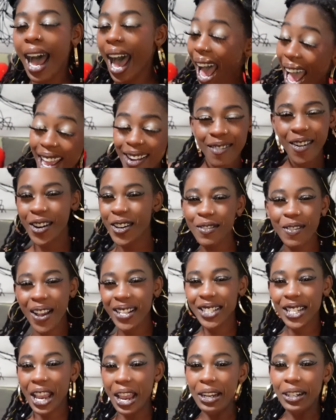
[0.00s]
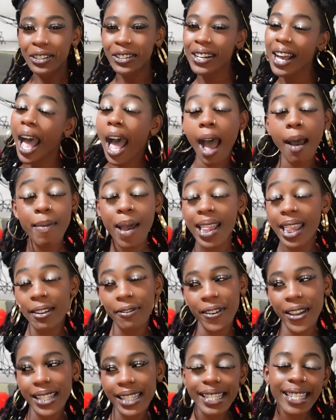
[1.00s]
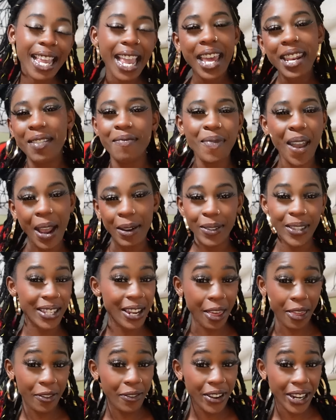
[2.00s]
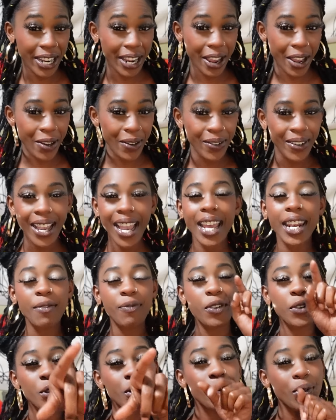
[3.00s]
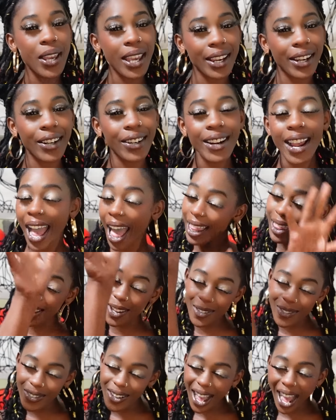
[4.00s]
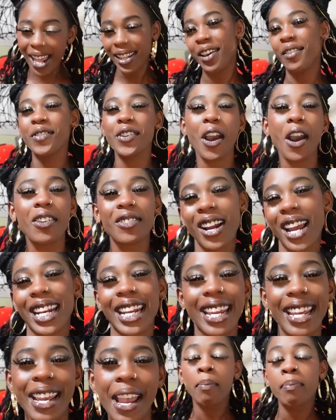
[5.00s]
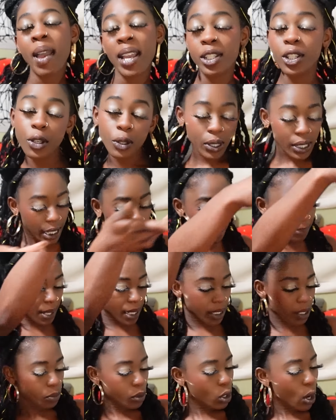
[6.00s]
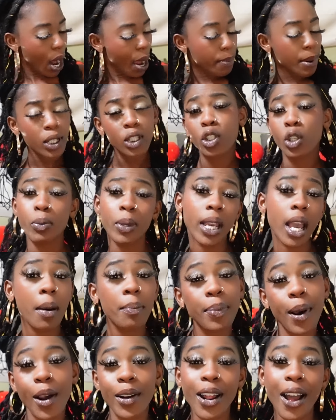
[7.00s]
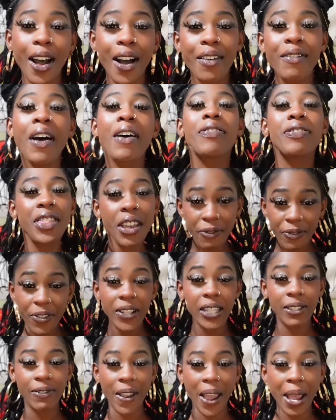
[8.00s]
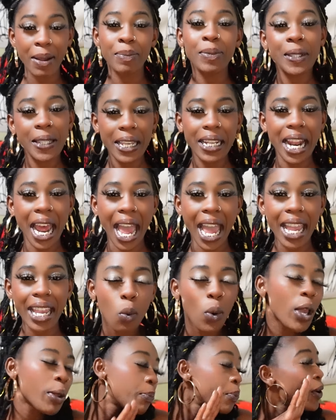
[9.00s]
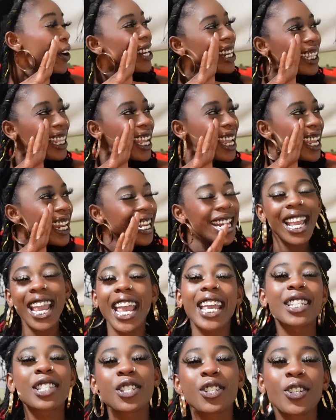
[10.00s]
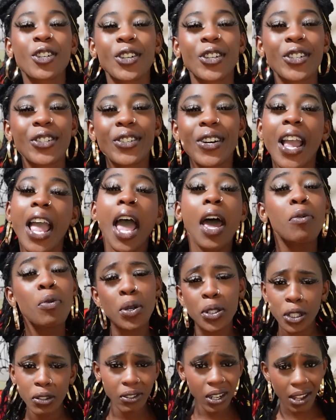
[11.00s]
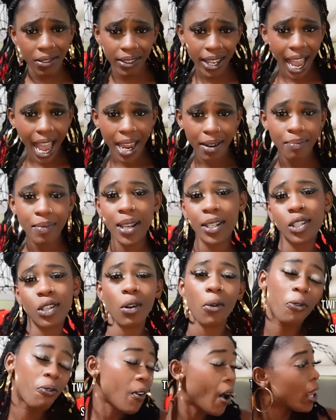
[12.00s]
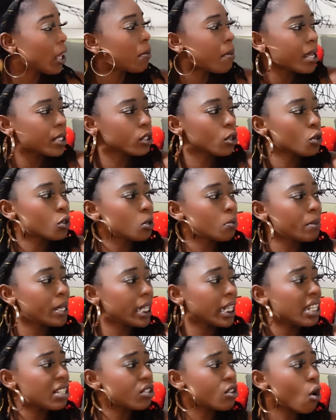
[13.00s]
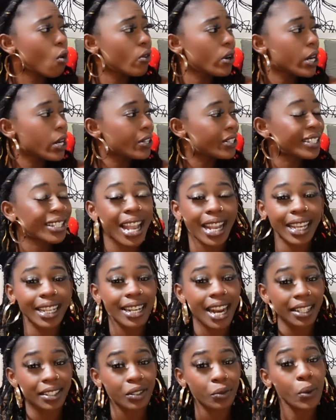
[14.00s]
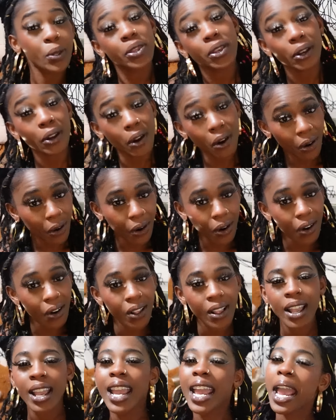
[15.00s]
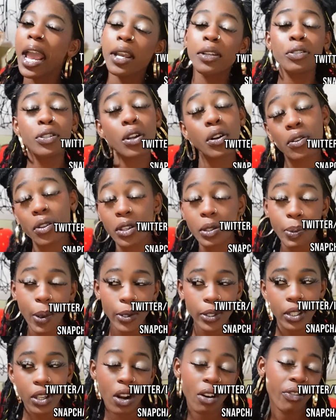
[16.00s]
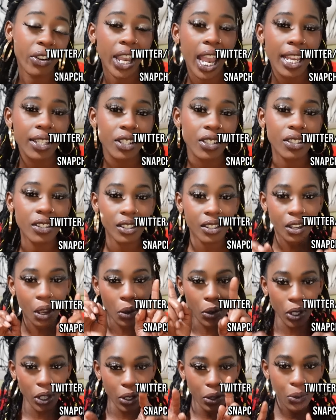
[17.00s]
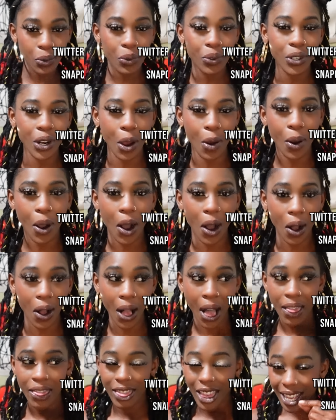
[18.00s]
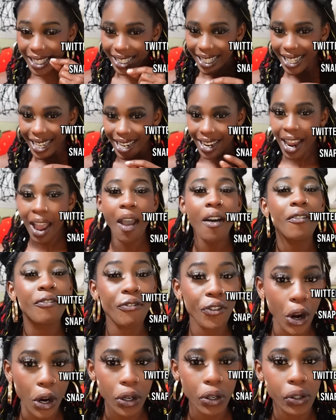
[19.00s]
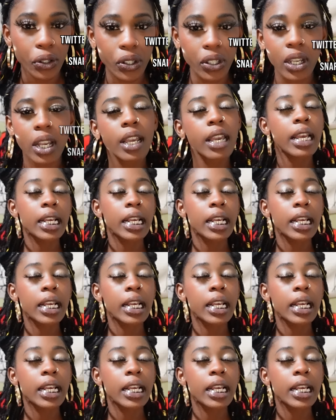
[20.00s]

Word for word: Hi, and welcome to my channel. I'm Allie Fitz, and I'm back with another video. And if you're new here, hello, I love you already. Make sure you slap that subscribe button to become part of the Fitz fam today. We pretty lit, it's true. And once you've done that, make sure to follow my social medias over here to stay connected with your girl. And turn on those post notifications so you know all the tea first.